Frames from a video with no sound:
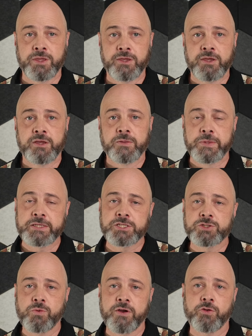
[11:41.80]
This is
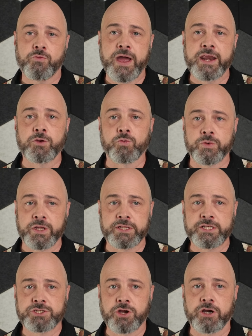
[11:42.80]
where the writing really
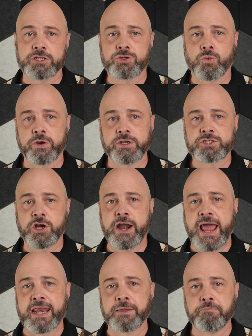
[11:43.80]
starts, where you start
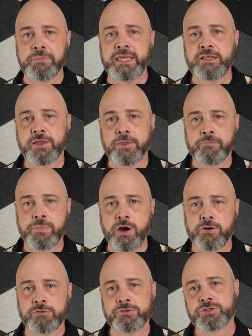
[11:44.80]
adding meat to the
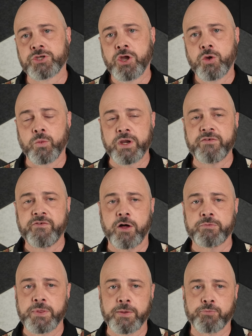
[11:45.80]
bones we developed
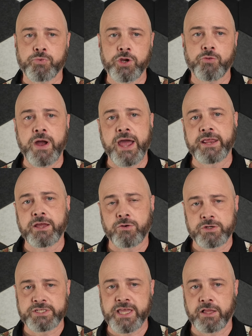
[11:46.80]
in the pre-writing or
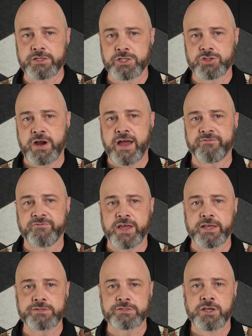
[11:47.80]
skeleton draft
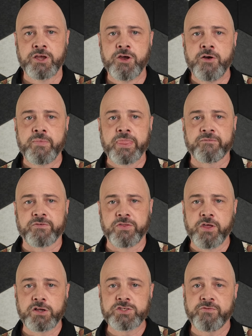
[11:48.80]
phase. For
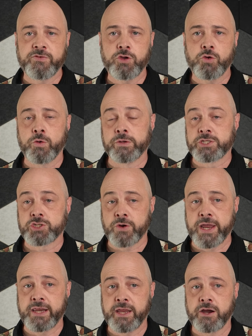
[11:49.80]
those of you who went straight
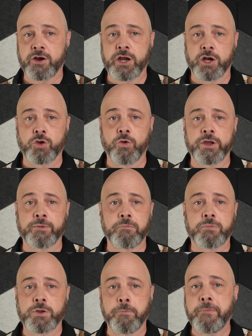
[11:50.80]
here and are going
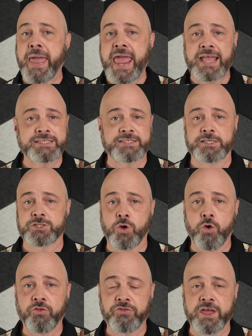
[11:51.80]
to pants this whole
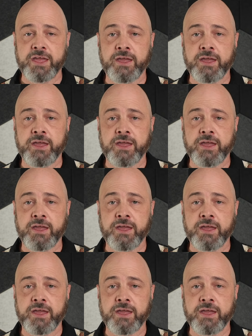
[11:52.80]
thing,